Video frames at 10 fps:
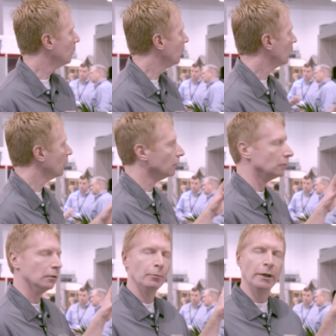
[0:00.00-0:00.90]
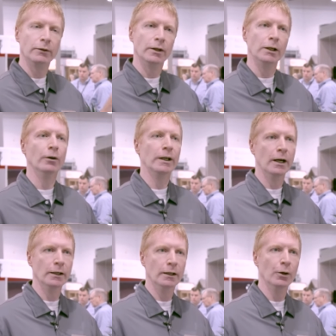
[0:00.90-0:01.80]
Uh, big thing going
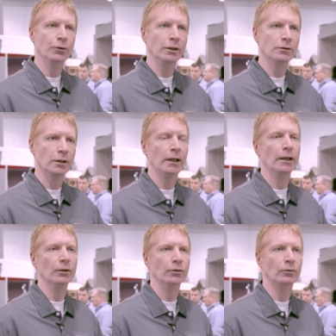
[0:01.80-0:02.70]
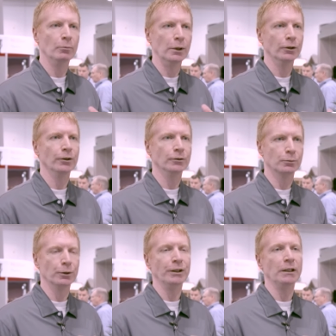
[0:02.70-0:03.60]
on in housing today is builders
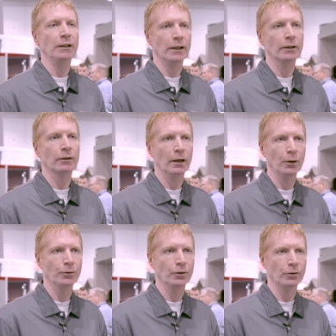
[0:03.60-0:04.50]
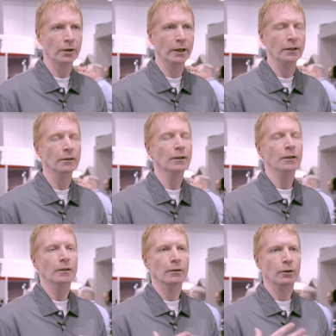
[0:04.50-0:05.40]
really need to get their houses tight.
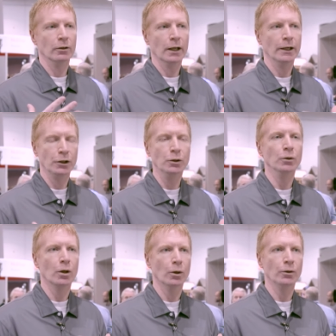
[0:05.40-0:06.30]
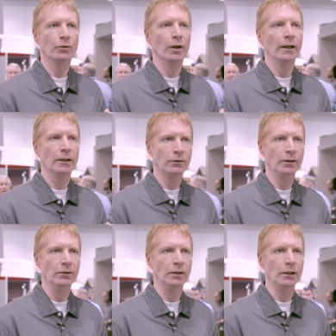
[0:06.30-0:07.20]
There are a lot of new codes,
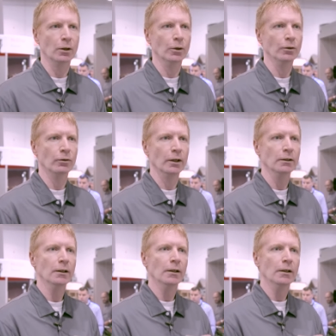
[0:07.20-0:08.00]
IECC codes, that,